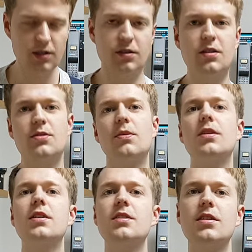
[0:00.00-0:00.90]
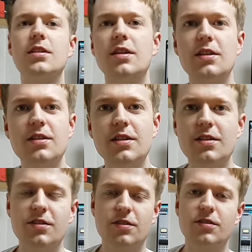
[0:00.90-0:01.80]
So this one is a D
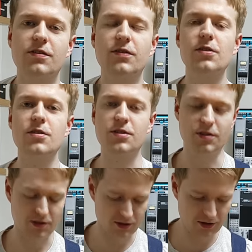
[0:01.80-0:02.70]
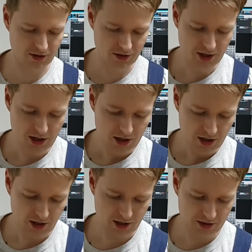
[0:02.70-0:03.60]
sus4 sus2.
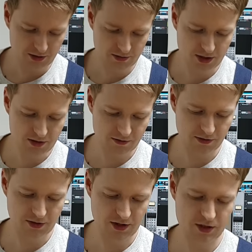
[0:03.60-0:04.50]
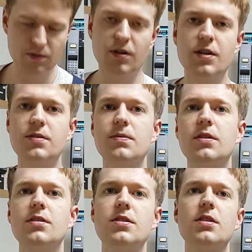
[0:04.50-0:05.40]
And the reason for this was
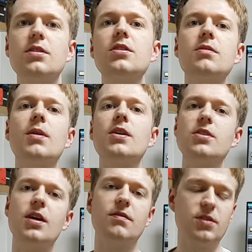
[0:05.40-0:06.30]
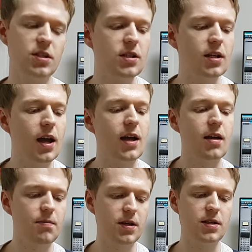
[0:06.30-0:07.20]
because in G major you have G,
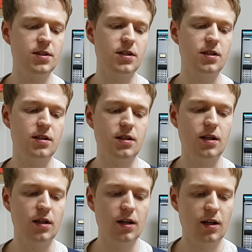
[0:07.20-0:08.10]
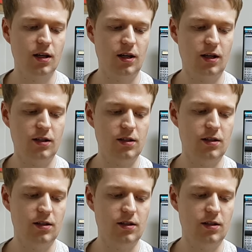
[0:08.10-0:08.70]
A, B, C, D, and